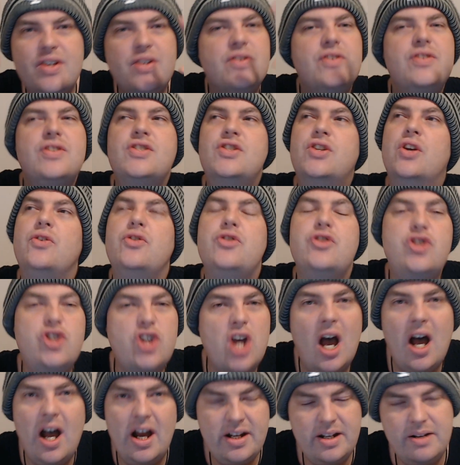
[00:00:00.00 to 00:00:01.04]

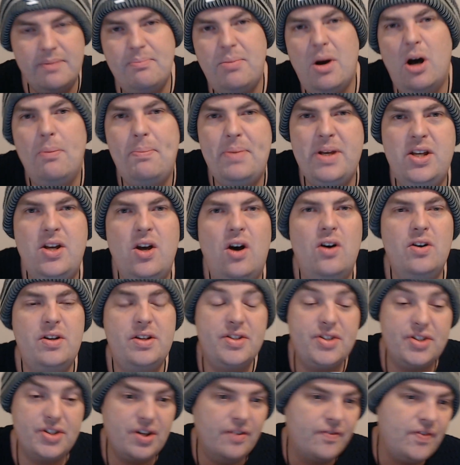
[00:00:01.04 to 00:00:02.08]
sunshine and poppycock and
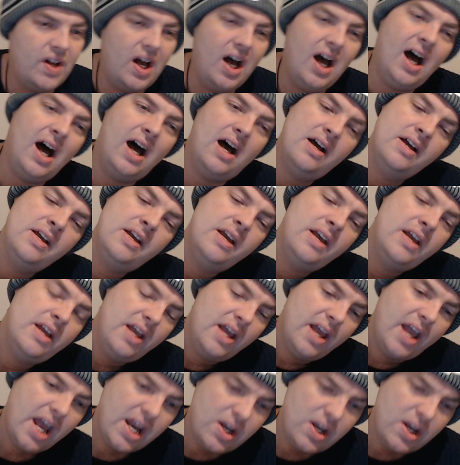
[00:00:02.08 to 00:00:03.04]
stuff like that.